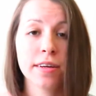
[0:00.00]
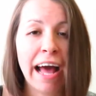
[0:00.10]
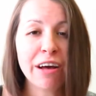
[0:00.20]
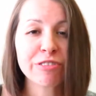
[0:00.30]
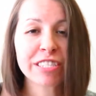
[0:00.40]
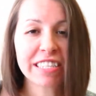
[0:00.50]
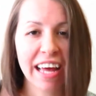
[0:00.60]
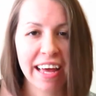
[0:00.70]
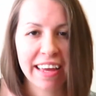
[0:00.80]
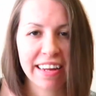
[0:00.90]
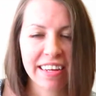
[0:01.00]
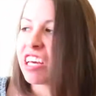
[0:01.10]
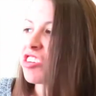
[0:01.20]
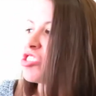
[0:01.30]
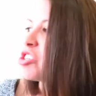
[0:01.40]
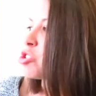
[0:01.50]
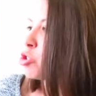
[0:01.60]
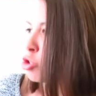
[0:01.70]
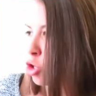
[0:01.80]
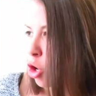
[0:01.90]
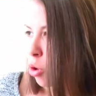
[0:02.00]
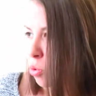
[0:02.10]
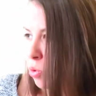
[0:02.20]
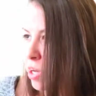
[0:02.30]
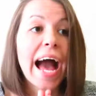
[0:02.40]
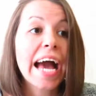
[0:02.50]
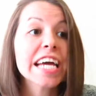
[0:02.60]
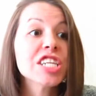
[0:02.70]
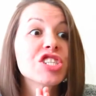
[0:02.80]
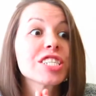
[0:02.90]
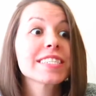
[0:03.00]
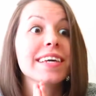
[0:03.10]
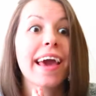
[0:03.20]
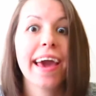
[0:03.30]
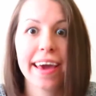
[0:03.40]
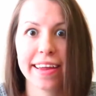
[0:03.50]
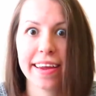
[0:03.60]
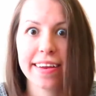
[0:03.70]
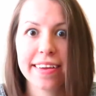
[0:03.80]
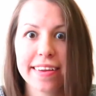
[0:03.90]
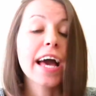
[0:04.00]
outside, in the snow, I just hate it.